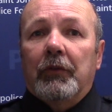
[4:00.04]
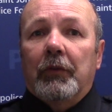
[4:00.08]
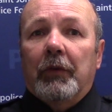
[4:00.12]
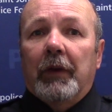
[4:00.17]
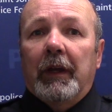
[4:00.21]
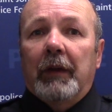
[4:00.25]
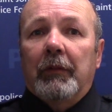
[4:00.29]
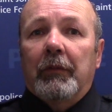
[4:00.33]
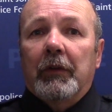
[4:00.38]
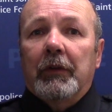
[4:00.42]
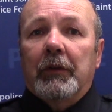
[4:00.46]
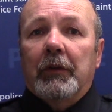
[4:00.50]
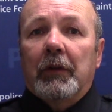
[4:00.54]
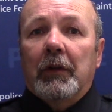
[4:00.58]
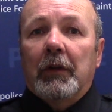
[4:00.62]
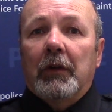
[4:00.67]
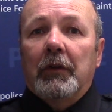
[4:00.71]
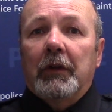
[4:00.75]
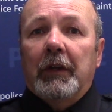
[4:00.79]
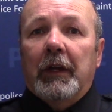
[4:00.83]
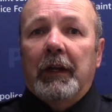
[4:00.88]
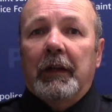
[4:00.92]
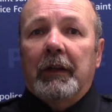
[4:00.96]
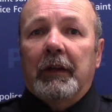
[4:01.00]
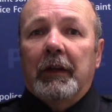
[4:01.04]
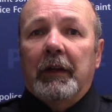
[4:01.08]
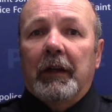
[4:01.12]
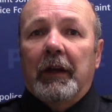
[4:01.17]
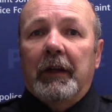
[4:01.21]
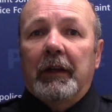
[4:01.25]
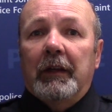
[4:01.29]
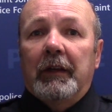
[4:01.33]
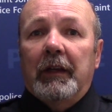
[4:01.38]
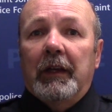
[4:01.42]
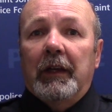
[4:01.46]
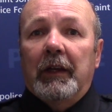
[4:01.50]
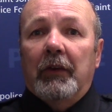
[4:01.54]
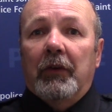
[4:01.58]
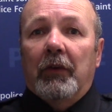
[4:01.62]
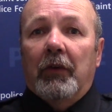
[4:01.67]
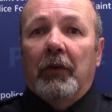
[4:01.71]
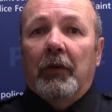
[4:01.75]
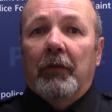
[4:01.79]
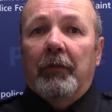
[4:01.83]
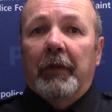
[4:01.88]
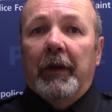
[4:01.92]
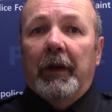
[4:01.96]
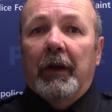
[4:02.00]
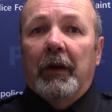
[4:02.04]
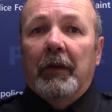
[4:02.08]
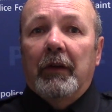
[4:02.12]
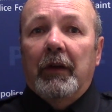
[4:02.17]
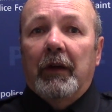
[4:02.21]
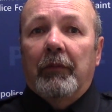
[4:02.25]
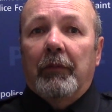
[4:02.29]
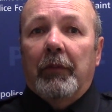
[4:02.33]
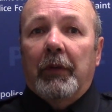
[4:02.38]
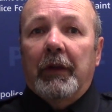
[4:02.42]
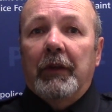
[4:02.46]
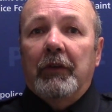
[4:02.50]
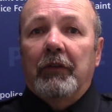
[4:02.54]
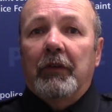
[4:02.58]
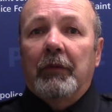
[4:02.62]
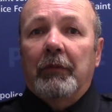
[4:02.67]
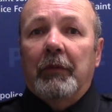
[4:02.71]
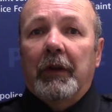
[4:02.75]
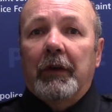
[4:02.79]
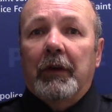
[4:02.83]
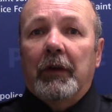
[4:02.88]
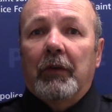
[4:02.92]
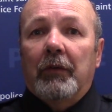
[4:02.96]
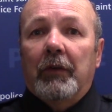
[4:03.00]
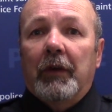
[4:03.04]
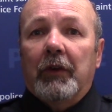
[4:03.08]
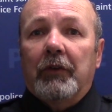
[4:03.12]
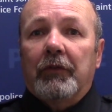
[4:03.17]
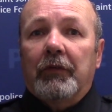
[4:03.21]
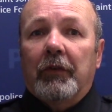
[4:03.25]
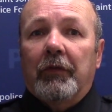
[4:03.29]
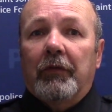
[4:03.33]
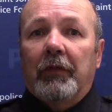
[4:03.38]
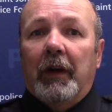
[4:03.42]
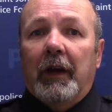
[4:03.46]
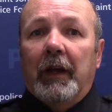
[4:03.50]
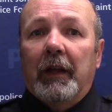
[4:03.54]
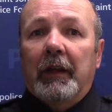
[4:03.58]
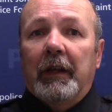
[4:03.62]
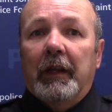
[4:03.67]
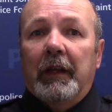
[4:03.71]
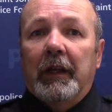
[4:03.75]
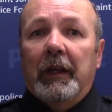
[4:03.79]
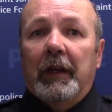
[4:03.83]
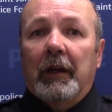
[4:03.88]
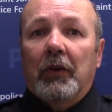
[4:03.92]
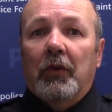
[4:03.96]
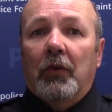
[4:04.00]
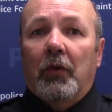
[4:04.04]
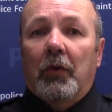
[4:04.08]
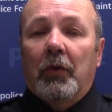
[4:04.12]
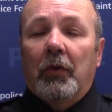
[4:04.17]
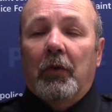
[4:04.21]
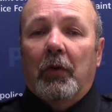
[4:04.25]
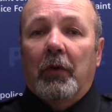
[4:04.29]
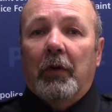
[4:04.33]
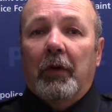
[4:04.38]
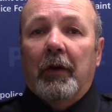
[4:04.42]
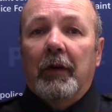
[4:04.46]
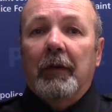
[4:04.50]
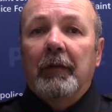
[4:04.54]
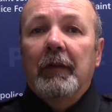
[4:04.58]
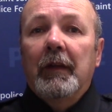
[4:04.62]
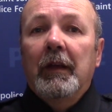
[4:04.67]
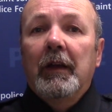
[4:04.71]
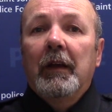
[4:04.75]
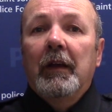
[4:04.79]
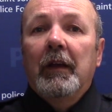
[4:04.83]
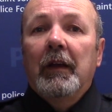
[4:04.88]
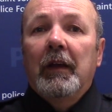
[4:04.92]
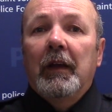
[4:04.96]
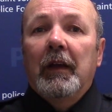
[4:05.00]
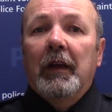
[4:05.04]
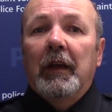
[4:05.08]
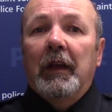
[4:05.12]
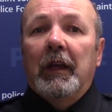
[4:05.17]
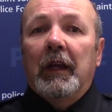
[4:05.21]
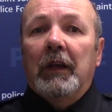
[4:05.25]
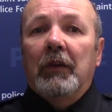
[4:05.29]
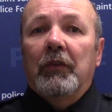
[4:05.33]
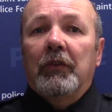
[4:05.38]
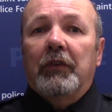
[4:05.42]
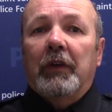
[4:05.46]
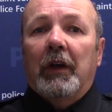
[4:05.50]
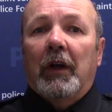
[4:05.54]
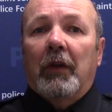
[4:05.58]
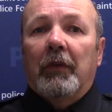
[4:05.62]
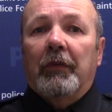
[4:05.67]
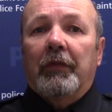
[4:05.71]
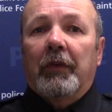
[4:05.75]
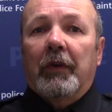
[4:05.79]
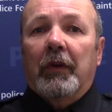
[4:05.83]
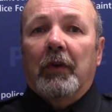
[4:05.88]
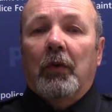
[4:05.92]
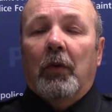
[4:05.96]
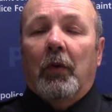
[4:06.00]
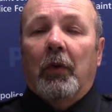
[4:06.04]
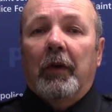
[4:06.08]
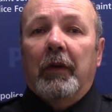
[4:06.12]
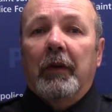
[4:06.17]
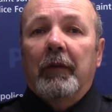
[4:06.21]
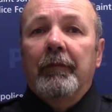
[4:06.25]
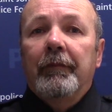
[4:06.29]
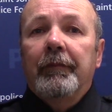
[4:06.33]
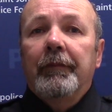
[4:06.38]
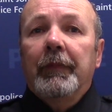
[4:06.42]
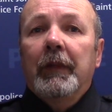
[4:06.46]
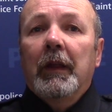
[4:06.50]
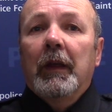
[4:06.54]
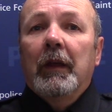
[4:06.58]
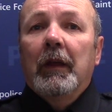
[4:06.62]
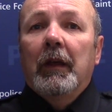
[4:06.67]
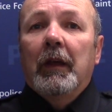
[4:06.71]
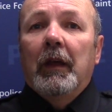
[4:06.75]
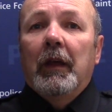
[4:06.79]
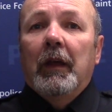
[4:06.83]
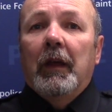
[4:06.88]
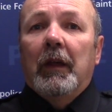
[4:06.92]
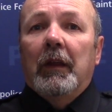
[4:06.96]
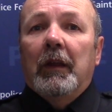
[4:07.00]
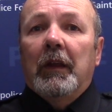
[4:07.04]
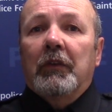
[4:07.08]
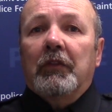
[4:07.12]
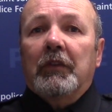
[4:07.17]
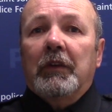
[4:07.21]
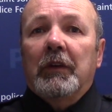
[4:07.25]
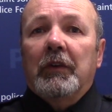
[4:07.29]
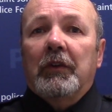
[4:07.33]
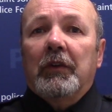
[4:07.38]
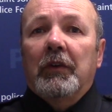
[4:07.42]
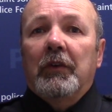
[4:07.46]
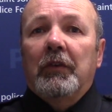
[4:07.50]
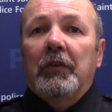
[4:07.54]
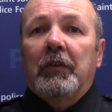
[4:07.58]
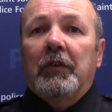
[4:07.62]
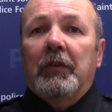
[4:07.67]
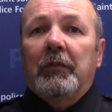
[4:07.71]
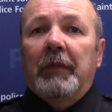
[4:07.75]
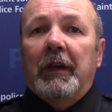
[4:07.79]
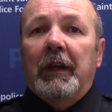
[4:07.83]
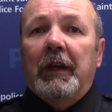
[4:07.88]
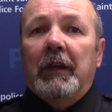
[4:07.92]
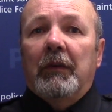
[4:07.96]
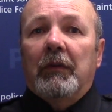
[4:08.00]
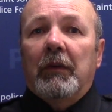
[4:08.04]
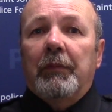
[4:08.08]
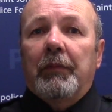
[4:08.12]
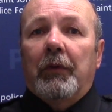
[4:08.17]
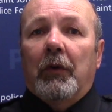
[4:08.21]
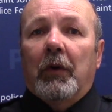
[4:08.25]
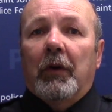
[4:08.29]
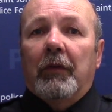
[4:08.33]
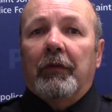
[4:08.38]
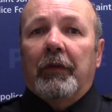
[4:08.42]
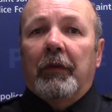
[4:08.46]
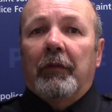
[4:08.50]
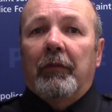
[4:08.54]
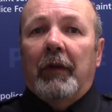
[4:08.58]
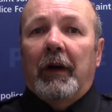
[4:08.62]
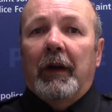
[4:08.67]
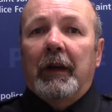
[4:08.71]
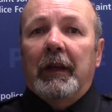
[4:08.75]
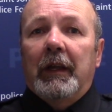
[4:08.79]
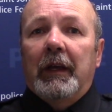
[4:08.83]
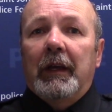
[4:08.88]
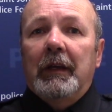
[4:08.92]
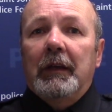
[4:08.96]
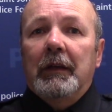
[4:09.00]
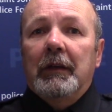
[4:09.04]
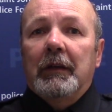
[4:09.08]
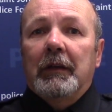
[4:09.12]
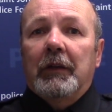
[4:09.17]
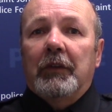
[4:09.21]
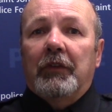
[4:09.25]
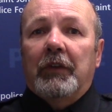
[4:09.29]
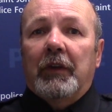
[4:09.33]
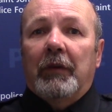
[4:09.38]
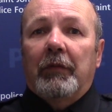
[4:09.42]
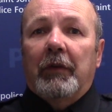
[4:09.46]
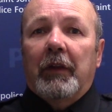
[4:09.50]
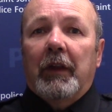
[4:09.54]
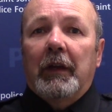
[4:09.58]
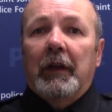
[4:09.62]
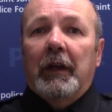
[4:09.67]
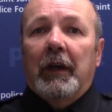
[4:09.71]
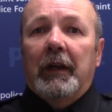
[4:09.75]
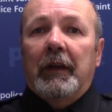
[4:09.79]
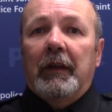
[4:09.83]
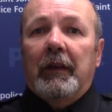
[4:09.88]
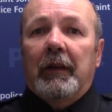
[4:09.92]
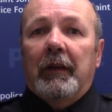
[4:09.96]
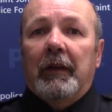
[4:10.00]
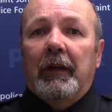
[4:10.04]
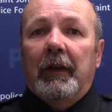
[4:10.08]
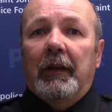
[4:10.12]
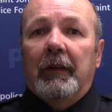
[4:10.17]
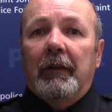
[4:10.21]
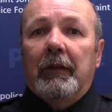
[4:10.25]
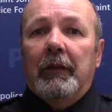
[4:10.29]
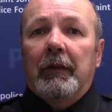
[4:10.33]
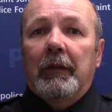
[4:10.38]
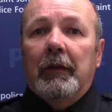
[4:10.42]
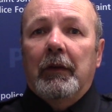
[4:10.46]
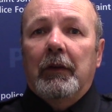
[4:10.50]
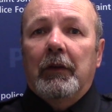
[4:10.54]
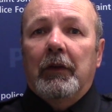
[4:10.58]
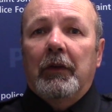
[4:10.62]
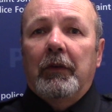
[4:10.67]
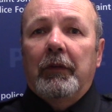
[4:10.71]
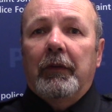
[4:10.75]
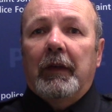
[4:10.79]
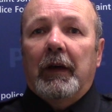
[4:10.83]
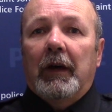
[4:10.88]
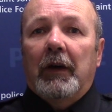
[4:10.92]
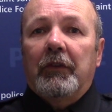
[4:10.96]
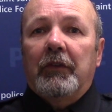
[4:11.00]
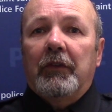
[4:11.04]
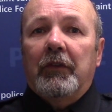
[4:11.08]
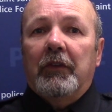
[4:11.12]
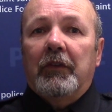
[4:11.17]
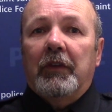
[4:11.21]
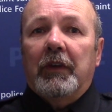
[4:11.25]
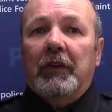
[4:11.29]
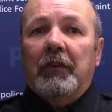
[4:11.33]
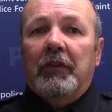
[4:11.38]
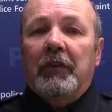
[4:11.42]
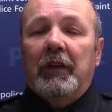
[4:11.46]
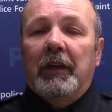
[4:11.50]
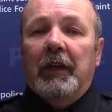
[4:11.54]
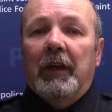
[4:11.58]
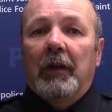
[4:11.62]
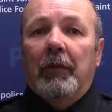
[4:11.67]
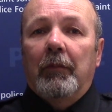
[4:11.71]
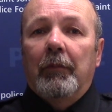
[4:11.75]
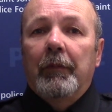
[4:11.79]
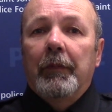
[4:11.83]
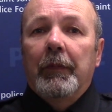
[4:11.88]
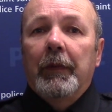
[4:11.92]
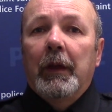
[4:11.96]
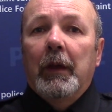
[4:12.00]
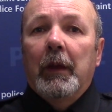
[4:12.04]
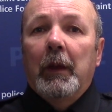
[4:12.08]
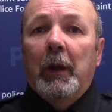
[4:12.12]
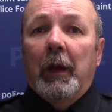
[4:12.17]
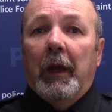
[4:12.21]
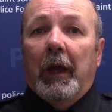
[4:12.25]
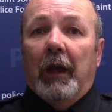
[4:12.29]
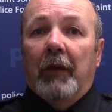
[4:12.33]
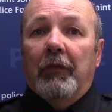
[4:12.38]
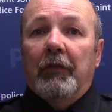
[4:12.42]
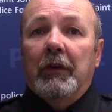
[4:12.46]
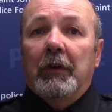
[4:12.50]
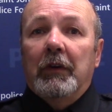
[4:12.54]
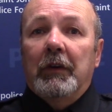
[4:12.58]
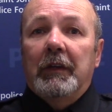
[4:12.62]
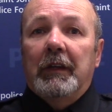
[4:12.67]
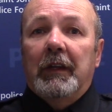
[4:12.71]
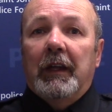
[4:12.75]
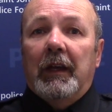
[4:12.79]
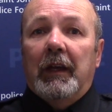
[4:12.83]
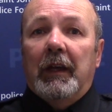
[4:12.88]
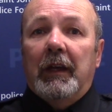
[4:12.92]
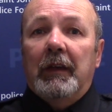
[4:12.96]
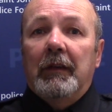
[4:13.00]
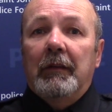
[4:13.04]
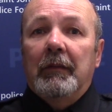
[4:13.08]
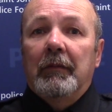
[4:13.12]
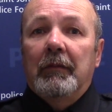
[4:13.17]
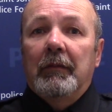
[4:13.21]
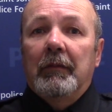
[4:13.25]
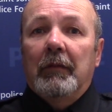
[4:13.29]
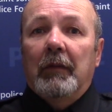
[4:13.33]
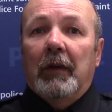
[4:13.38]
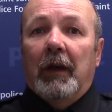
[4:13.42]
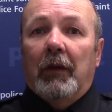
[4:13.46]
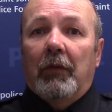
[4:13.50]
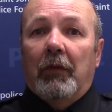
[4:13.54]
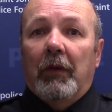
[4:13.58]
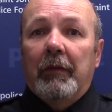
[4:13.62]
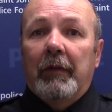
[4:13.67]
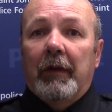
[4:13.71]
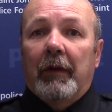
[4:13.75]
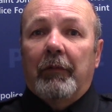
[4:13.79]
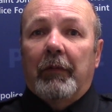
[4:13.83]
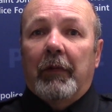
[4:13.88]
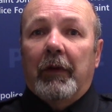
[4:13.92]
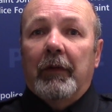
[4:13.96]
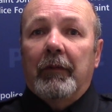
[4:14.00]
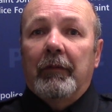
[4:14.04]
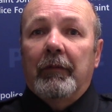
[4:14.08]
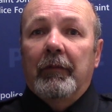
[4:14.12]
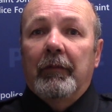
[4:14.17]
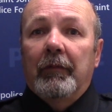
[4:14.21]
were able to locate the 19-year-old male and place him under arrest for violating a court order. He was held for court. This concludes the media report for Monday, December the 19th, 2016. Have a good day, and remember,